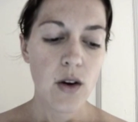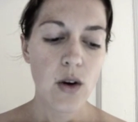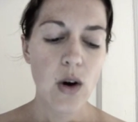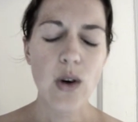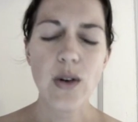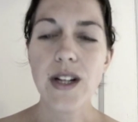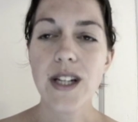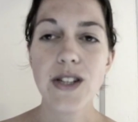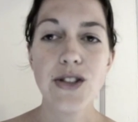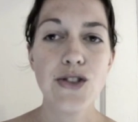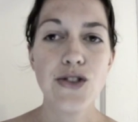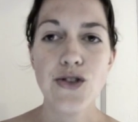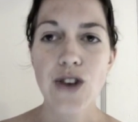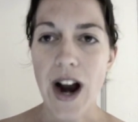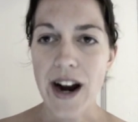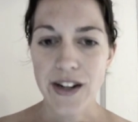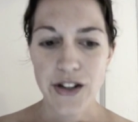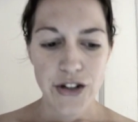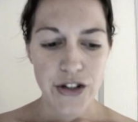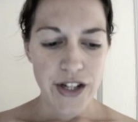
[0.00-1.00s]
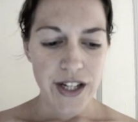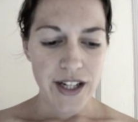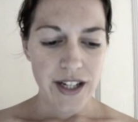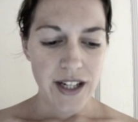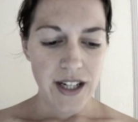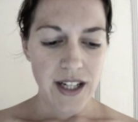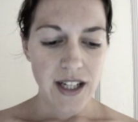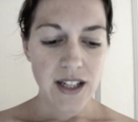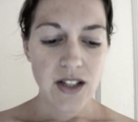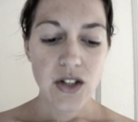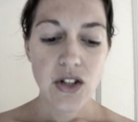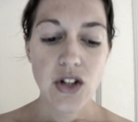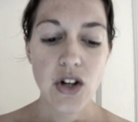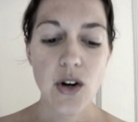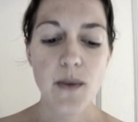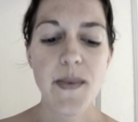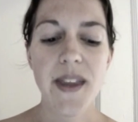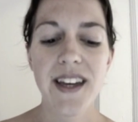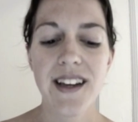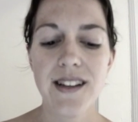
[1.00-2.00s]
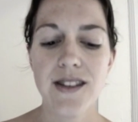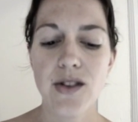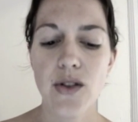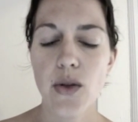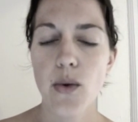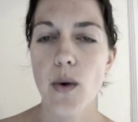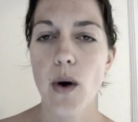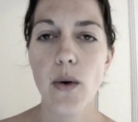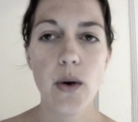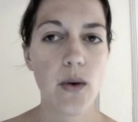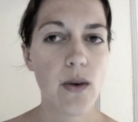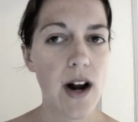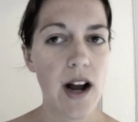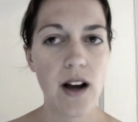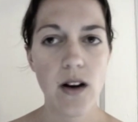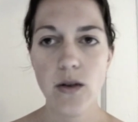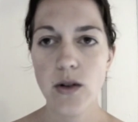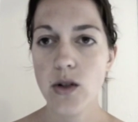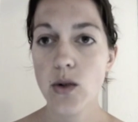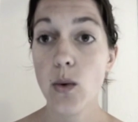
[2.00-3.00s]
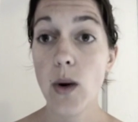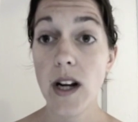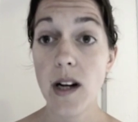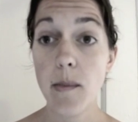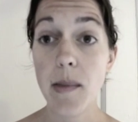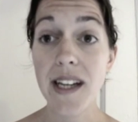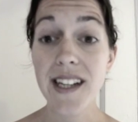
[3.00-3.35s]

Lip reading: Cold extraction is a term that gets thrown around quite a